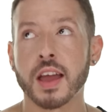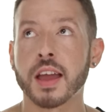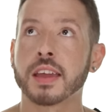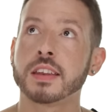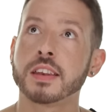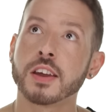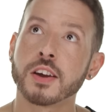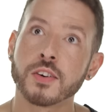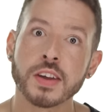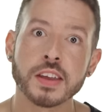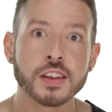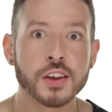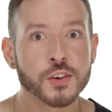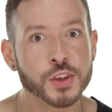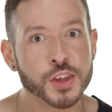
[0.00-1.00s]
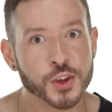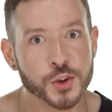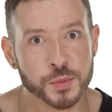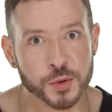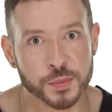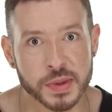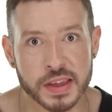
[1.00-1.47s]
I know,
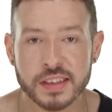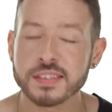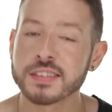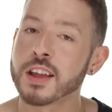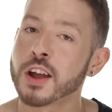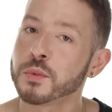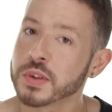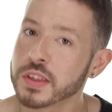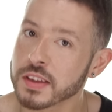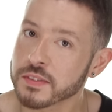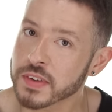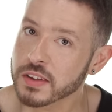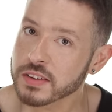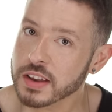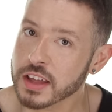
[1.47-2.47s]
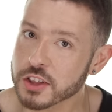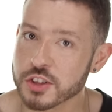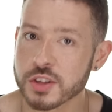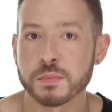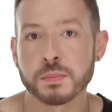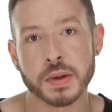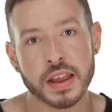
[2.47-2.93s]
humor me, it's not really a
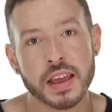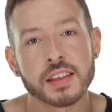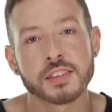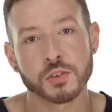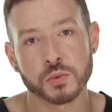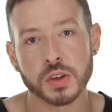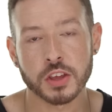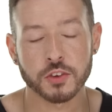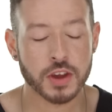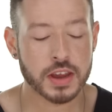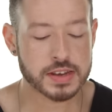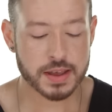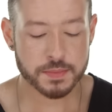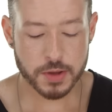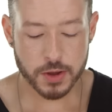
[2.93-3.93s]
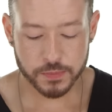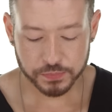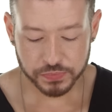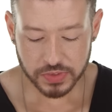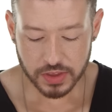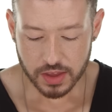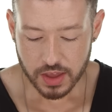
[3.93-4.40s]
foundation, but it's a really great demo.
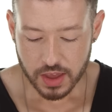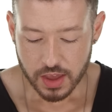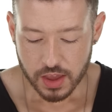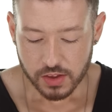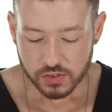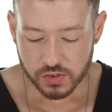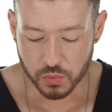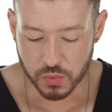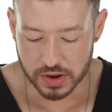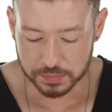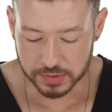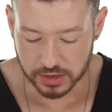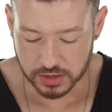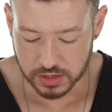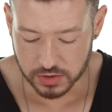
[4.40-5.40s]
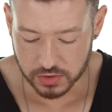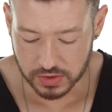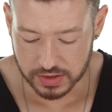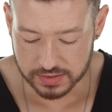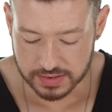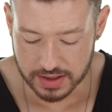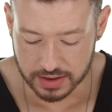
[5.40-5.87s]
So what I'm going to do
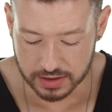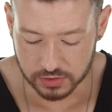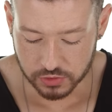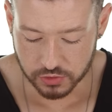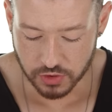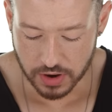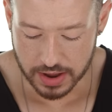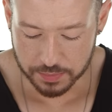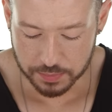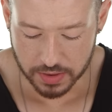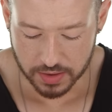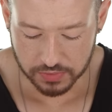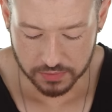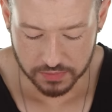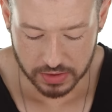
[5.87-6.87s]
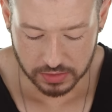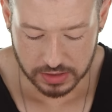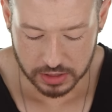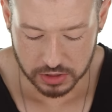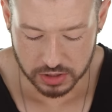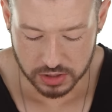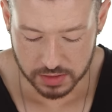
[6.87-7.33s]
is take a stripe of the
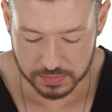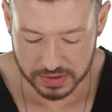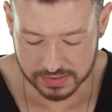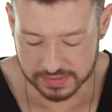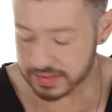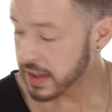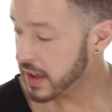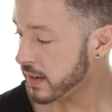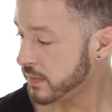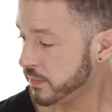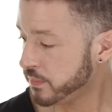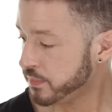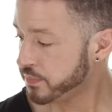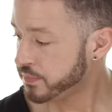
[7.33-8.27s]
foundation on my skin.